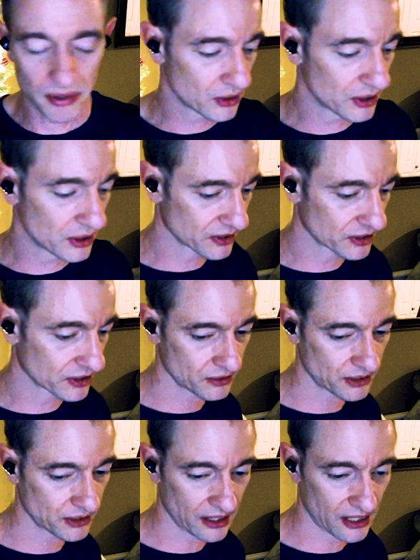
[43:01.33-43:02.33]
even
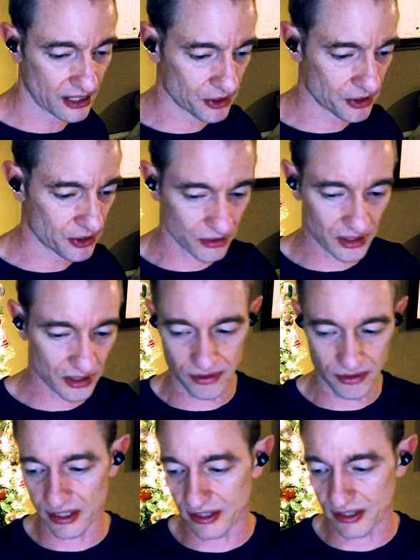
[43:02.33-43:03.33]
create an opportunity for
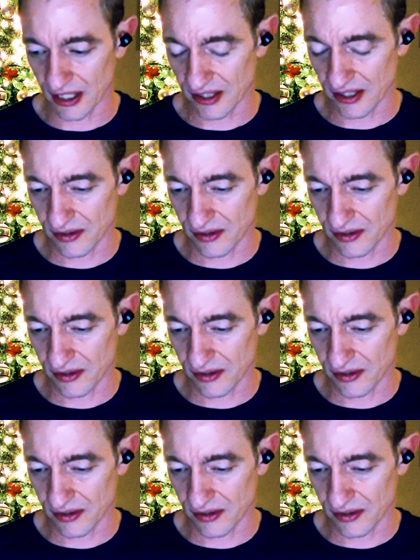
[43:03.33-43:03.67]
success